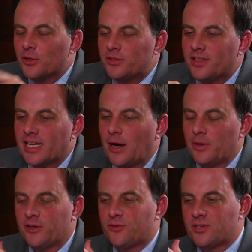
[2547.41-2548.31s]
don't you think
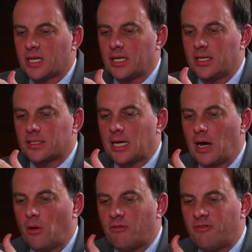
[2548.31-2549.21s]
how interesting it is
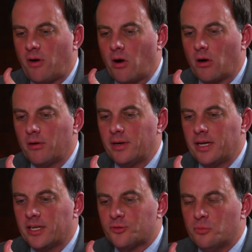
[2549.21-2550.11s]
how far
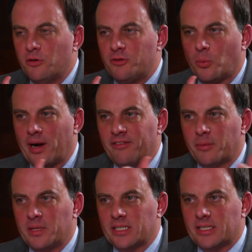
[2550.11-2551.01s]
it has moved away
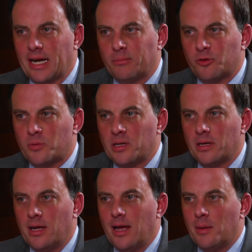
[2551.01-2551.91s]
from the establishment?
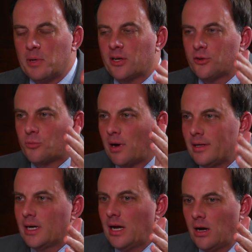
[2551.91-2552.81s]
Because
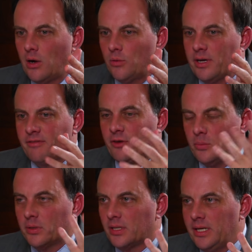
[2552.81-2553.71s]
right now, if
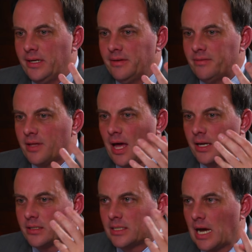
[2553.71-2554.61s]
you believe
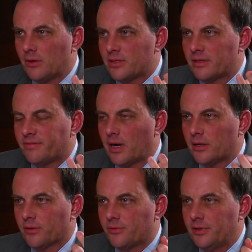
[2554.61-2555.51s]
that it's down to the
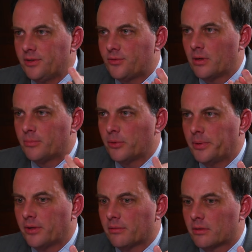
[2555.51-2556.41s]
final three, Trump,
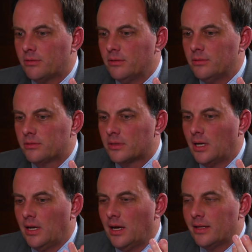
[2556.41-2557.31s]
Rubio, and Cruz,
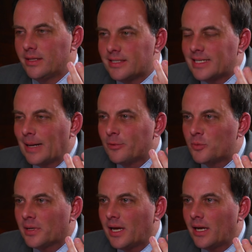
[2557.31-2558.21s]
the
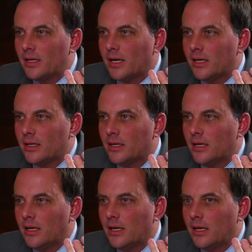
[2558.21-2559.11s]
establishment candidate
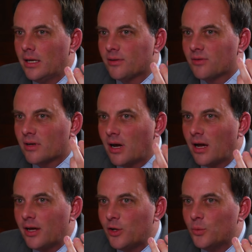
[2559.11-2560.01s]
is a
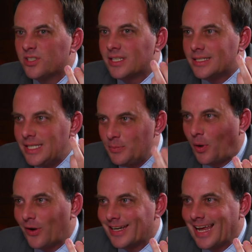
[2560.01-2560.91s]
guy who was the Tea
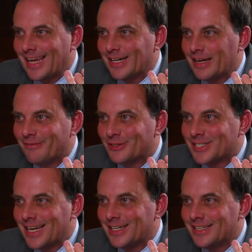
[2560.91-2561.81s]
Party candidate for
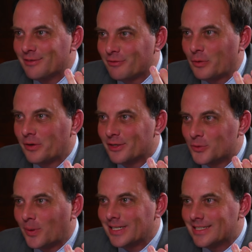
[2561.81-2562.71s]
Senate in Florida in
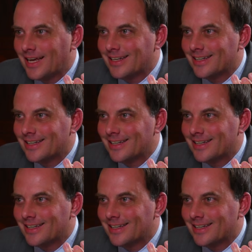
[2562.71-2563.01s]
2010.